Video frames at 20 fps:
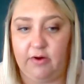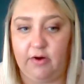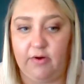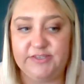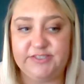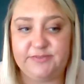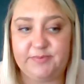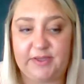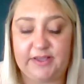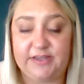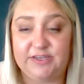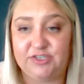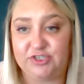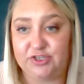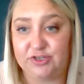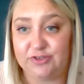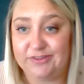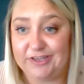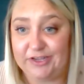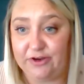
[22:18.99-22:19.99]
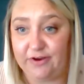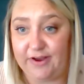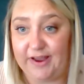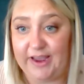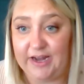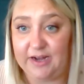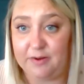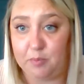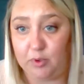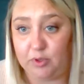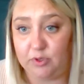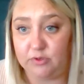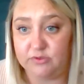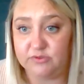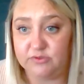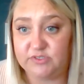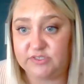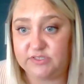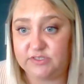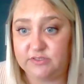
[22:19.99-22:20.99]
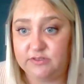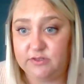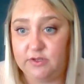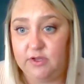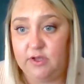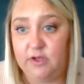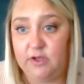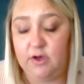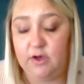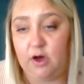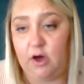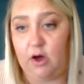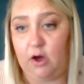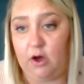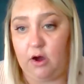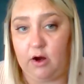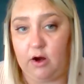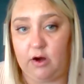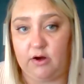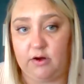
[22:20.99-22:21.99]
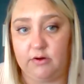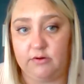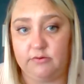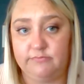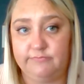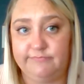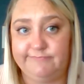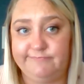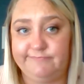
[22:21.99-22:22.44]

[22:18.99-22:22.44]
always making sure that your animals are